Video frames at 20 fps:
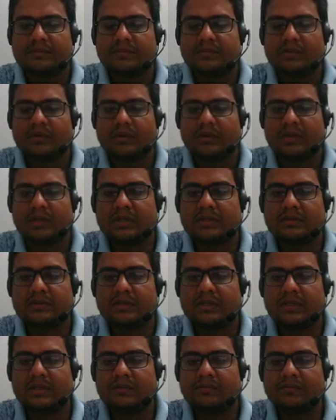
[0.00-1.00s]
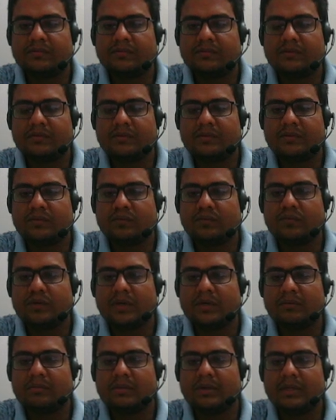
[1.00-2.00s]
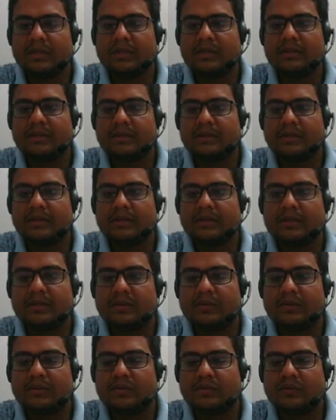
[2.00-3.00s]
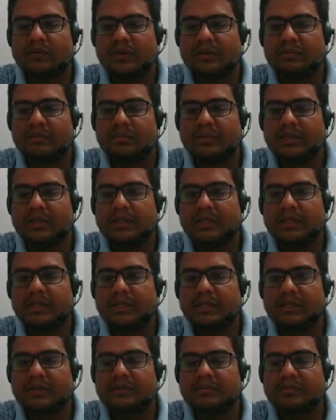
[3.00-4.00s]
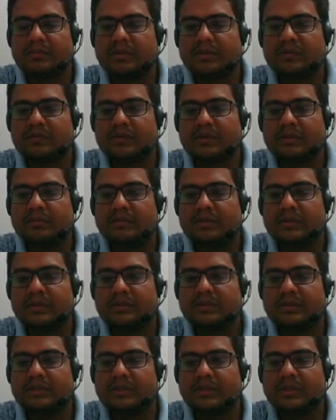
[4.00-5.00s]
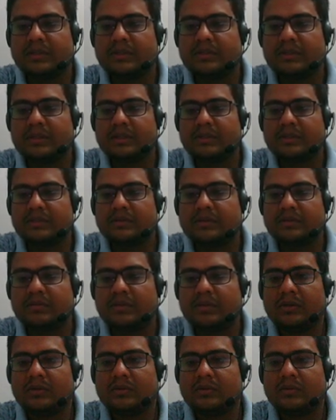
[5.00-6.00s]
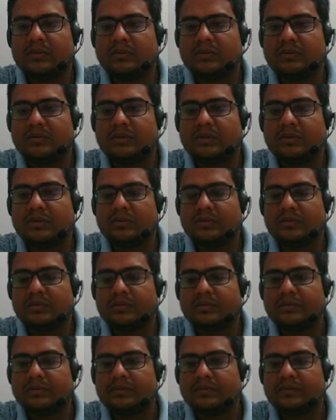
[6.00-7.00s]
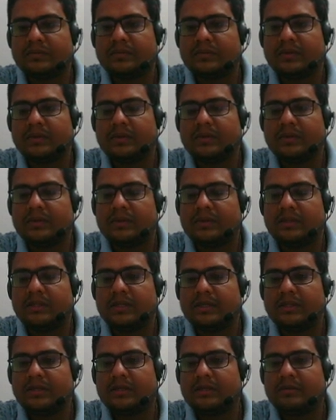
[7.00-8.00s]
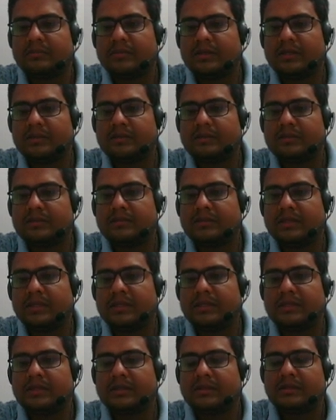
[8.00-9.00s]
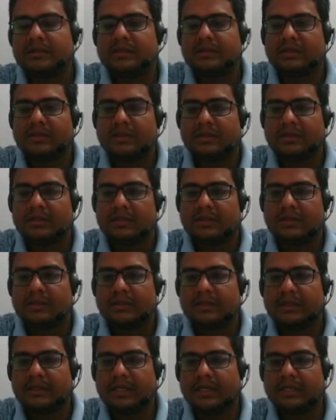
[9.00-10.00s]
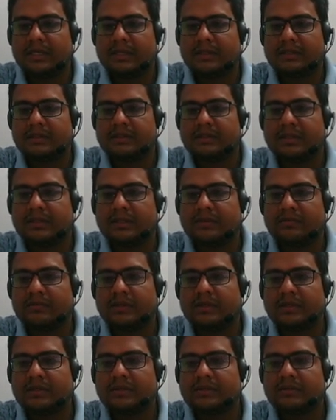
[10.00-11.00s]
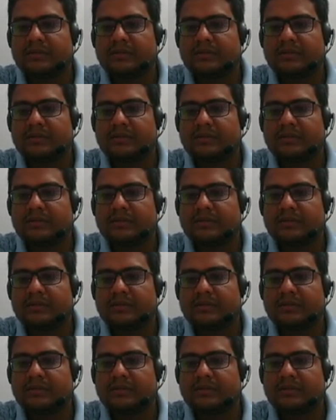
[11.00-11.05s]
I can say if 1 by tan x plus y plus z, that is equal to 0, then it means that tan x tan y